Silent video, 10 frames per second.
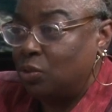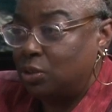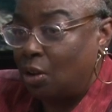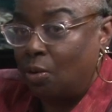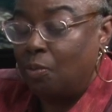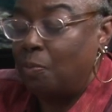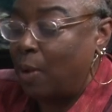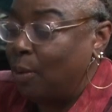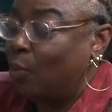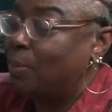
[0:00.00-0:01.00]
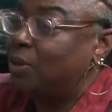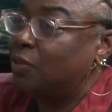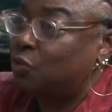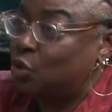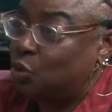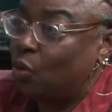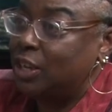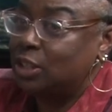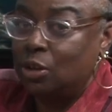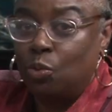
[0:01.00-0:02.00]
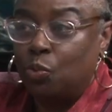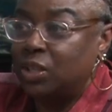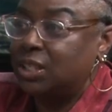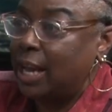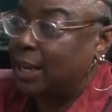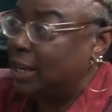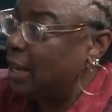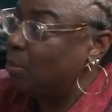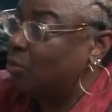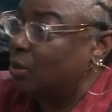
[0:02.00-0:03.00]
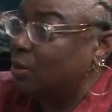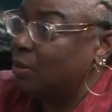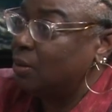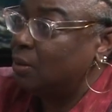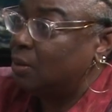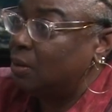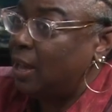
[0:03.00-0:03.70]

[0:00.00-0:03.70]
So, so my weapon of choice was that camera. Mm-hmm.